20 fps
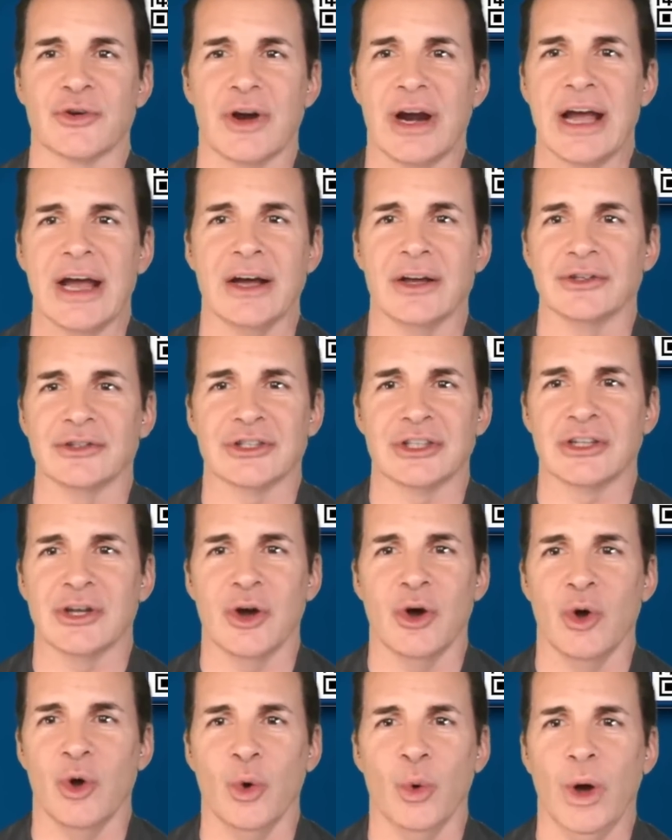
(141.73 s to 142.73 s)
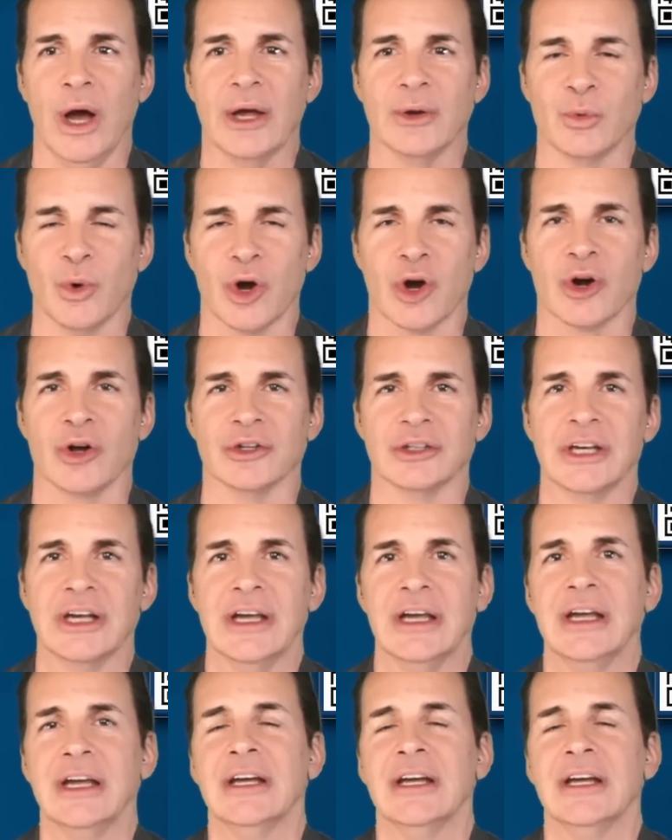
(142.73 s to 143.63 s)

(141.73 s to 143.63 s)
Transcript: crowds in the whole wide world.